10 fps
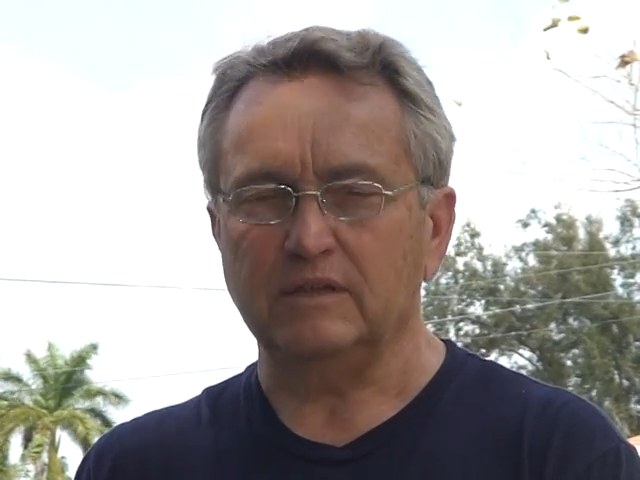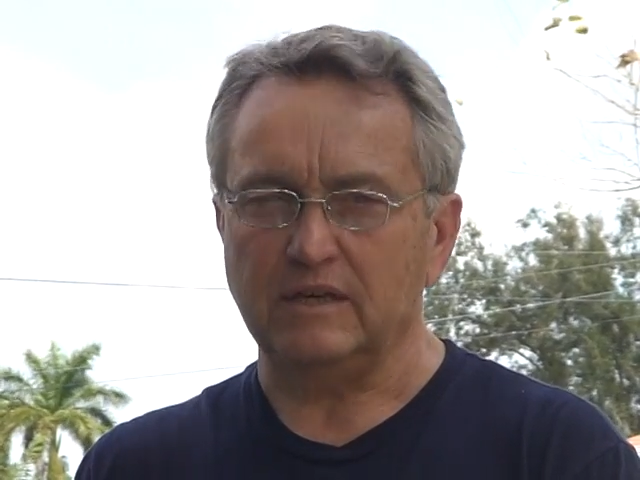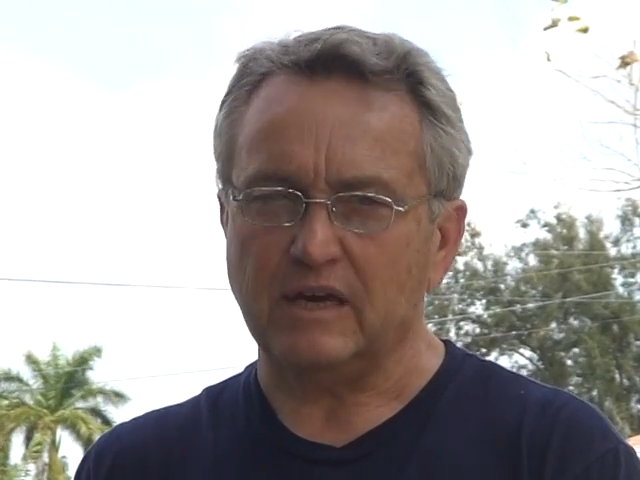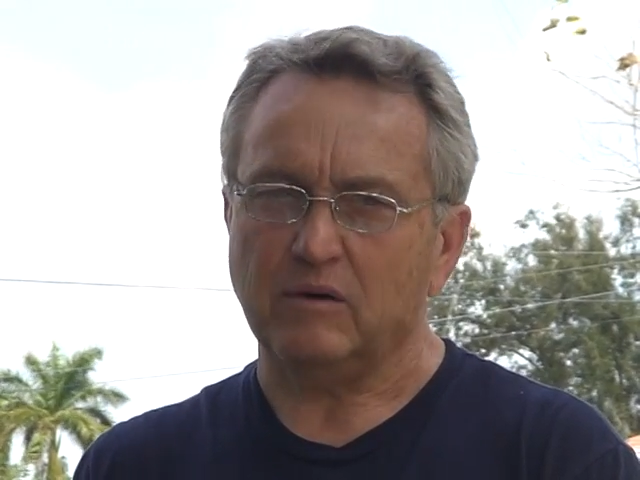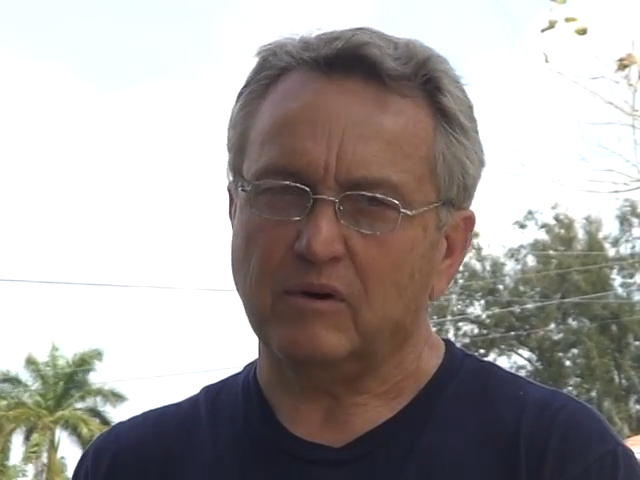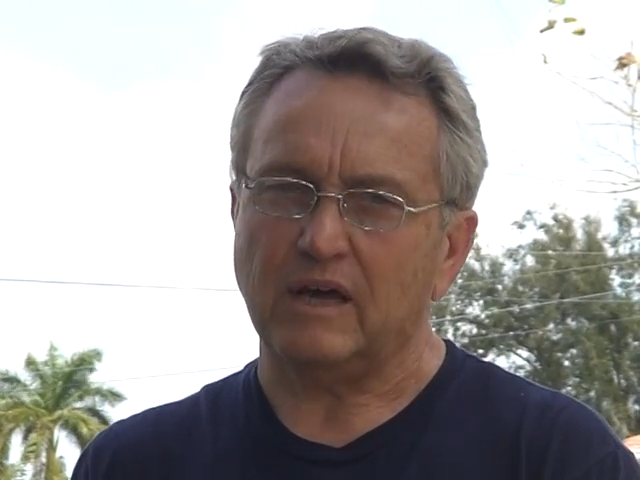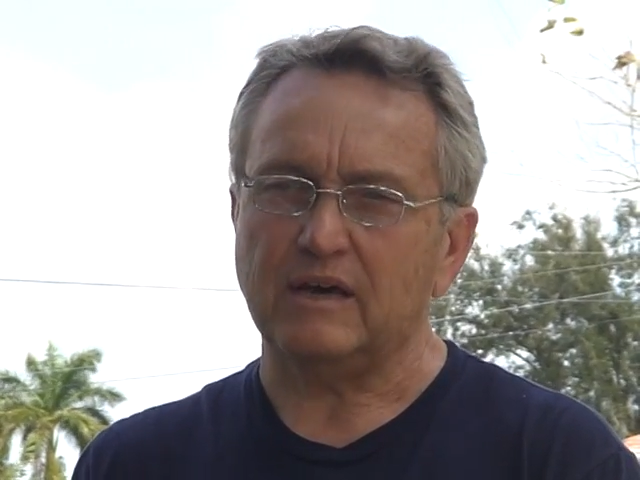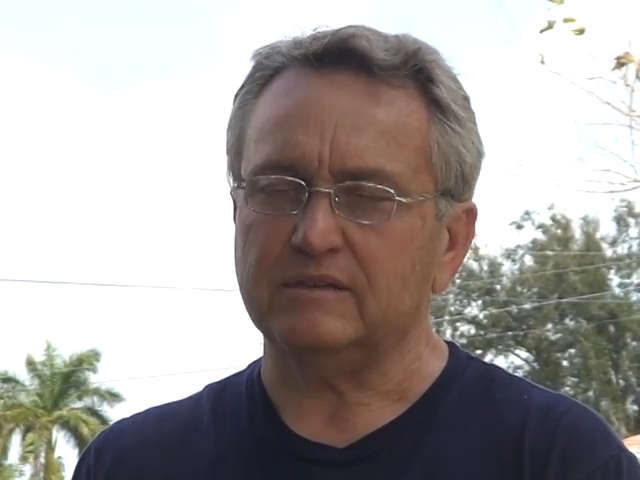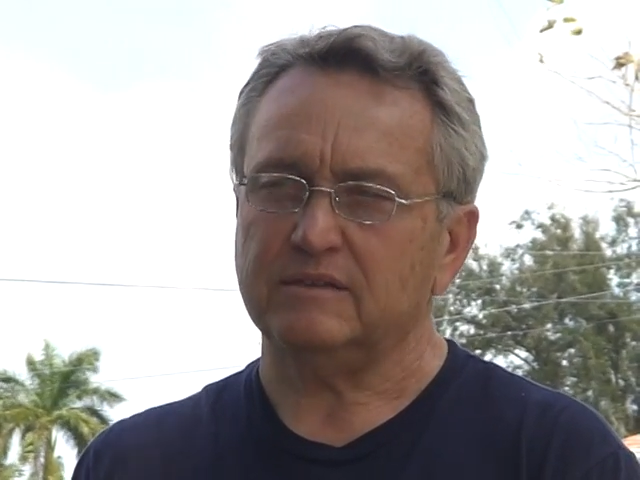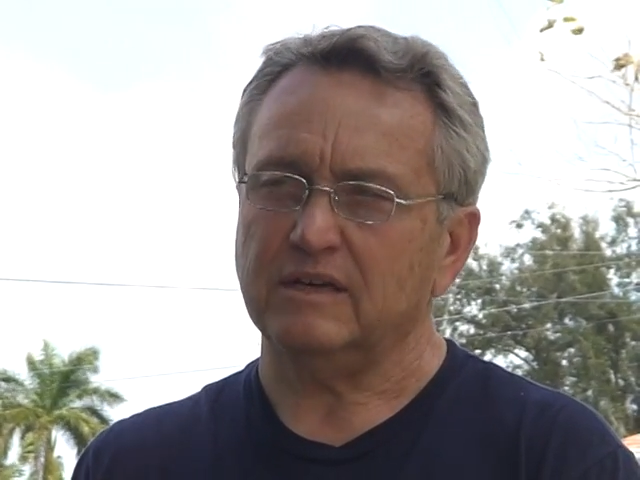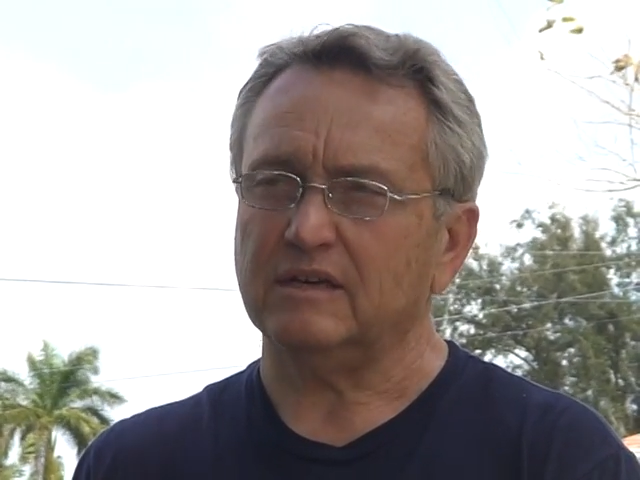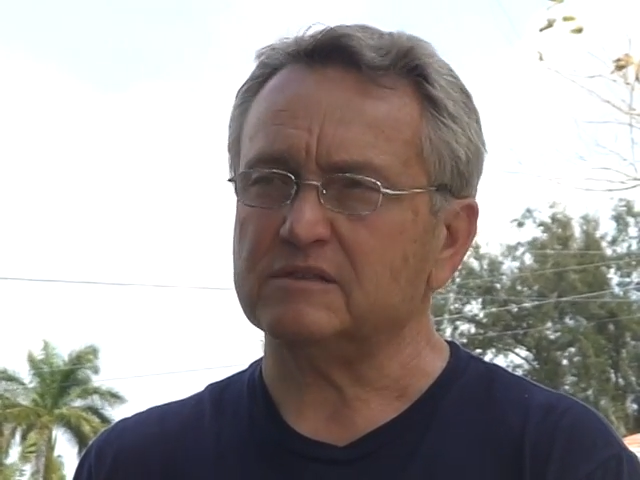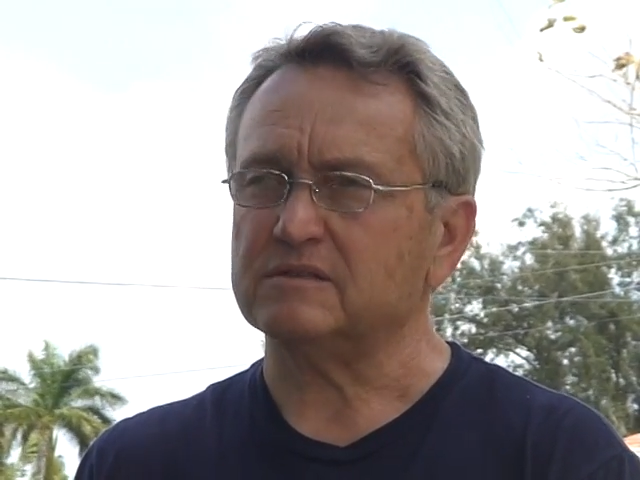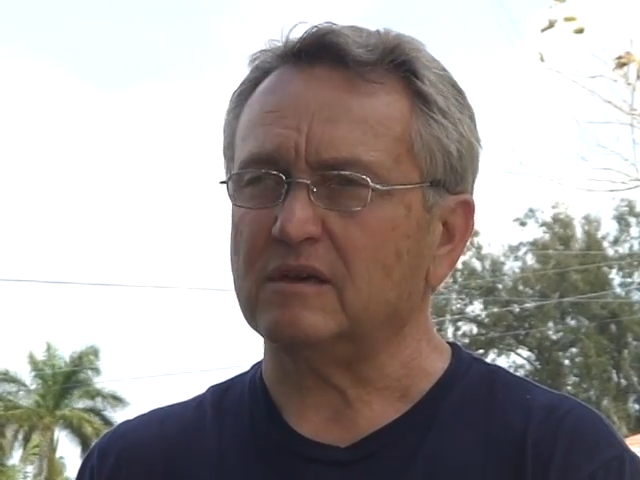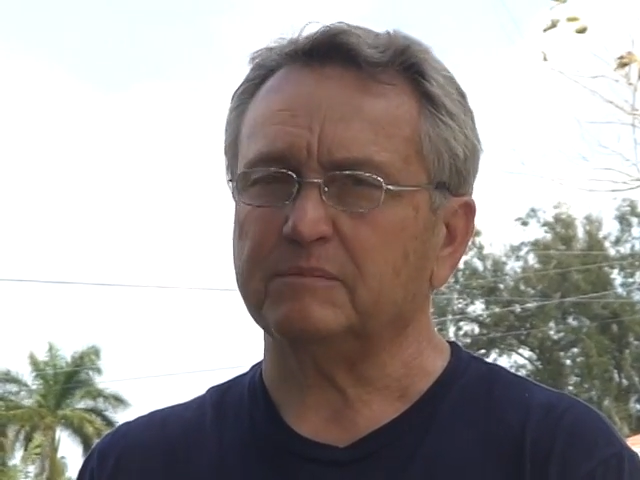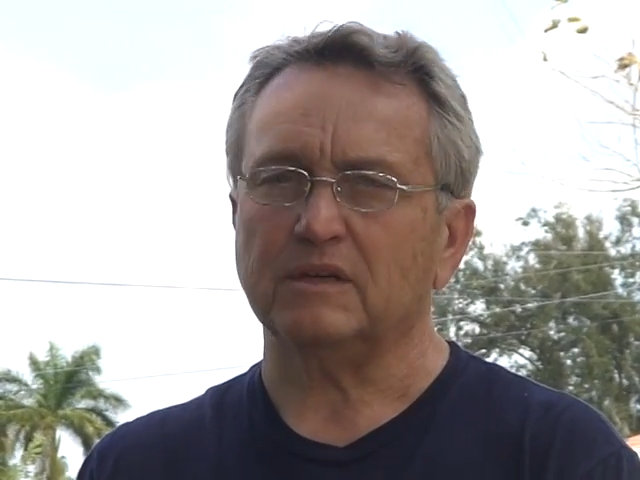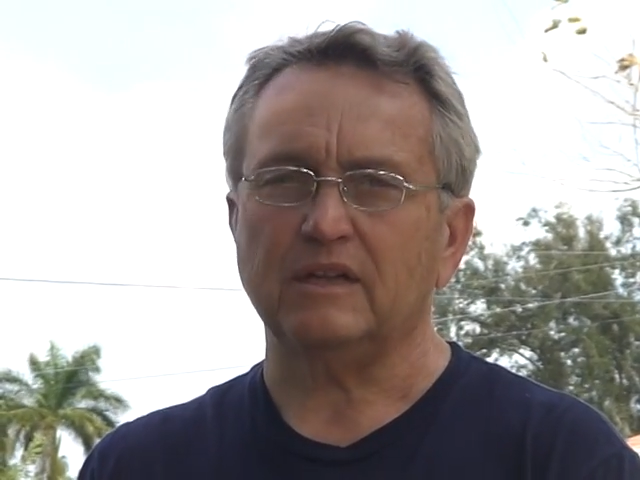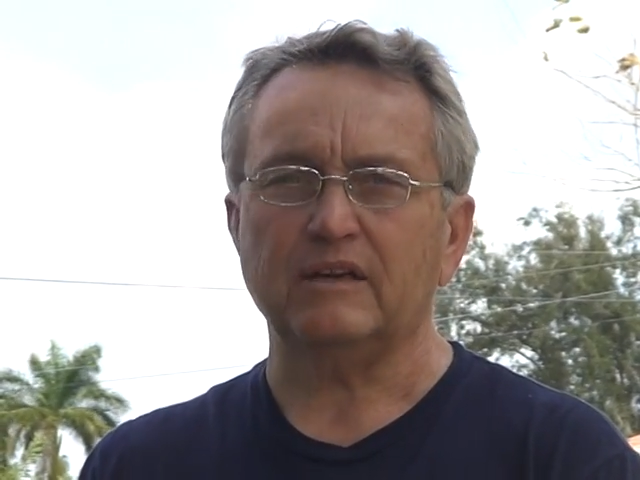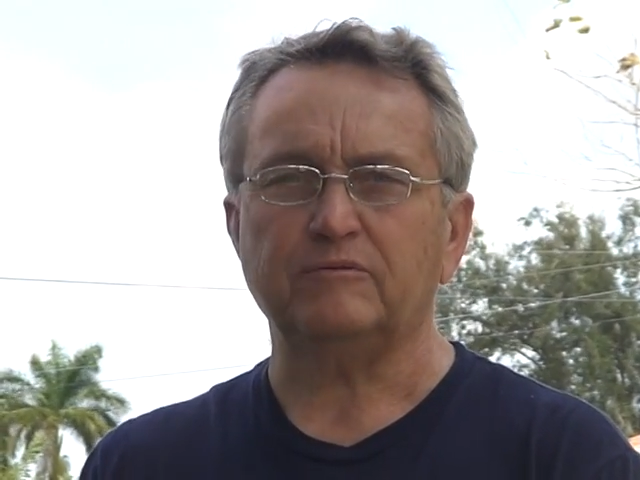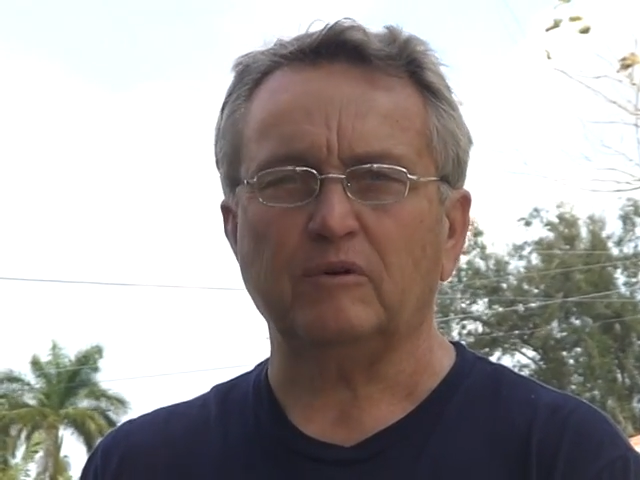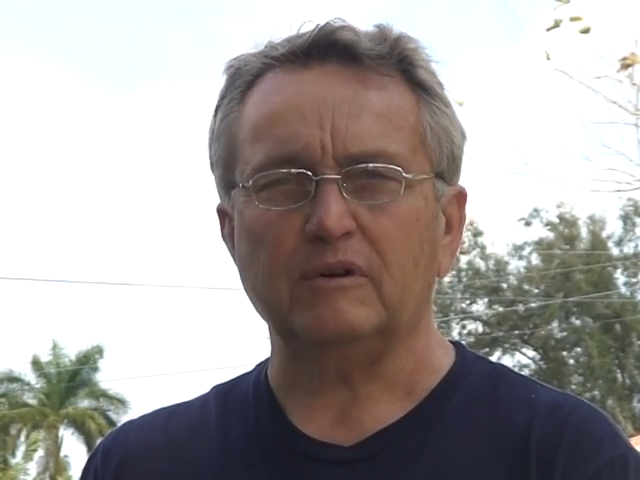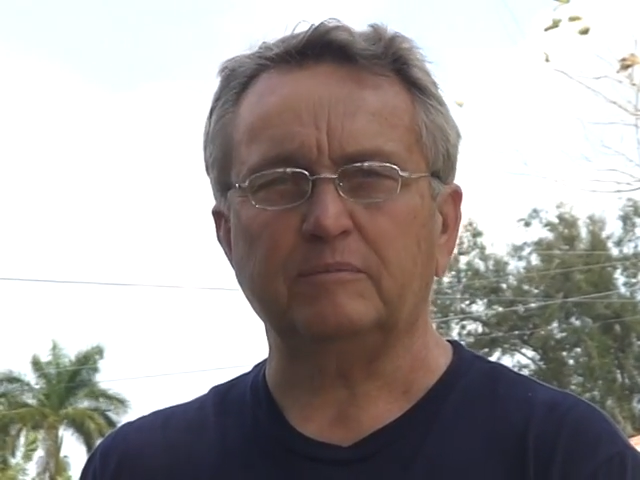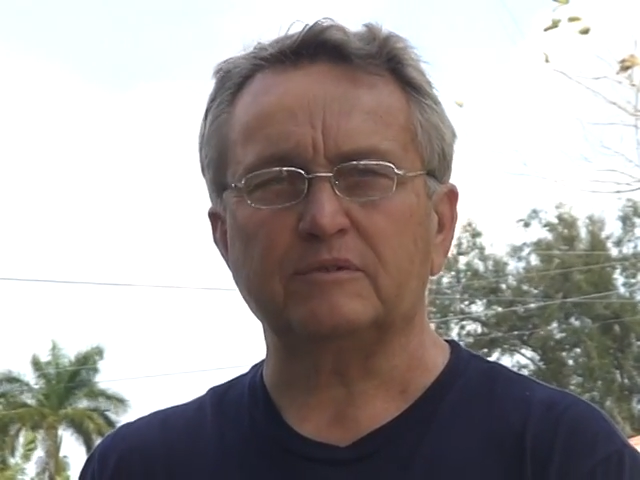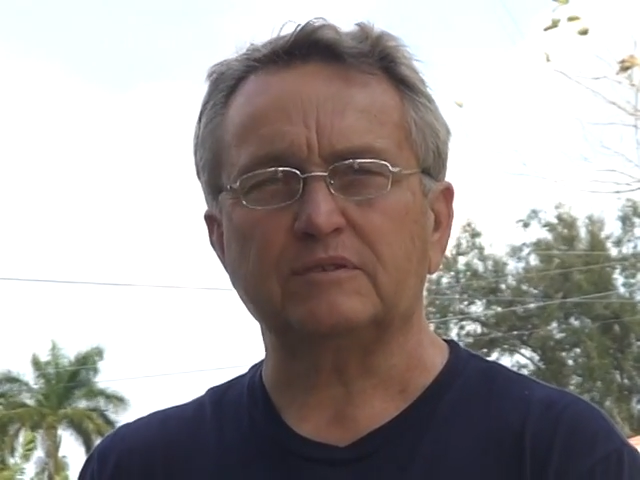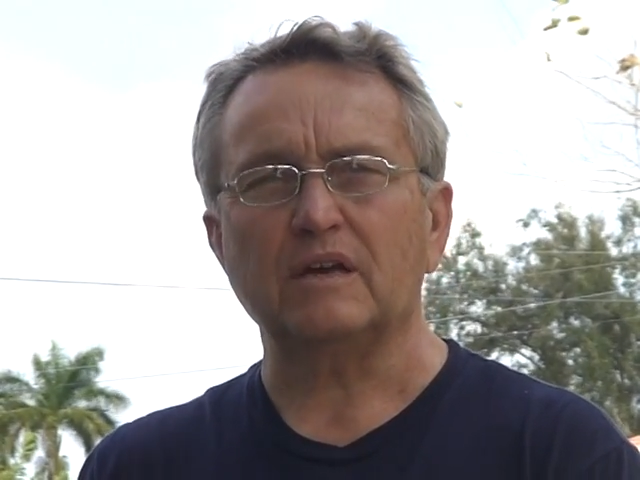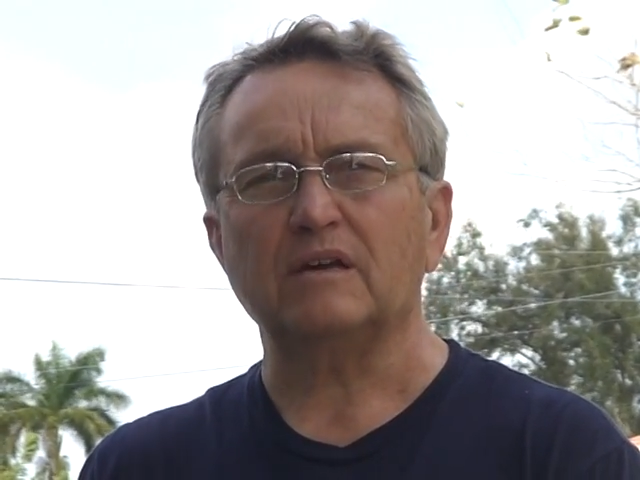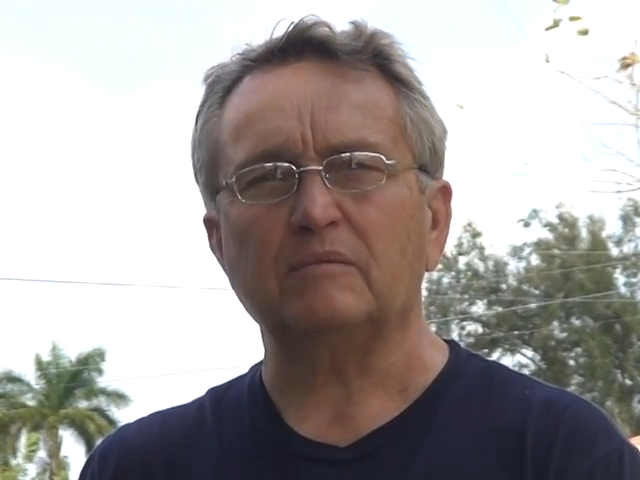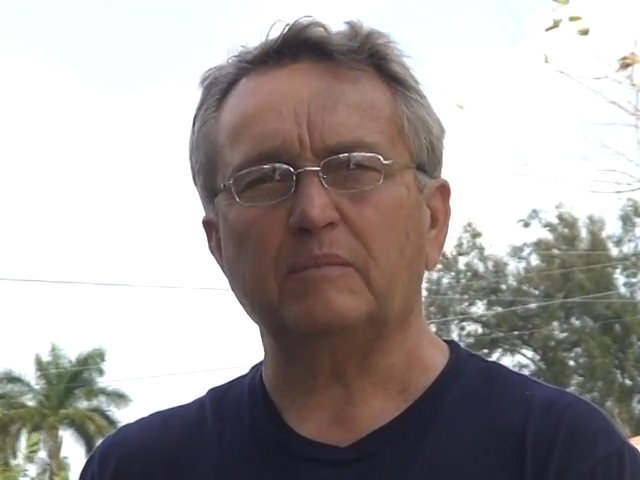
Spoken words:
Yeah, well, I think it's something like 40% or